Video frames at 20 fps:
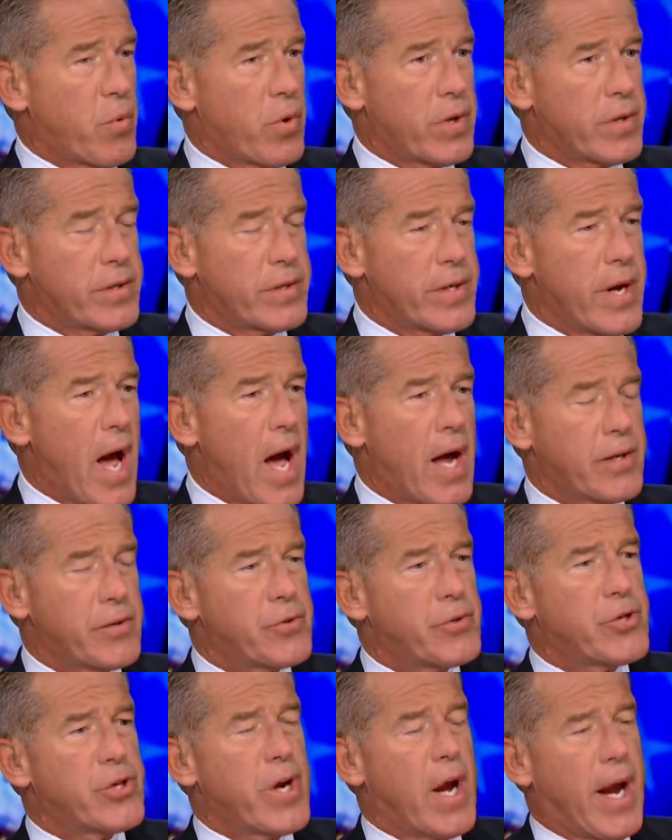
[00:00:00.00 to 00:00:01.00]
would
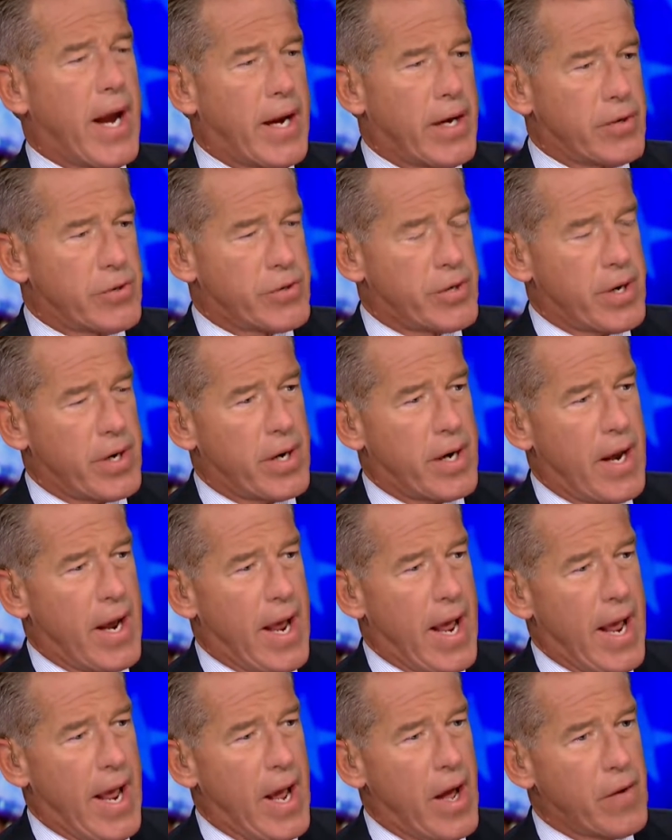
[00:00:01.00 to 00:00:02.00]
not change.
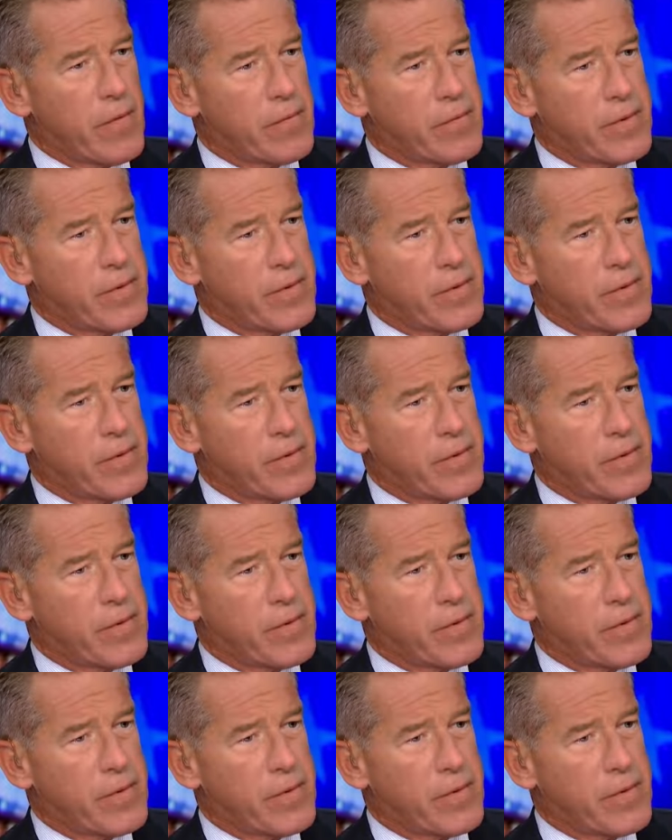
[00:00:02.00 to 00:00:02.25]
Have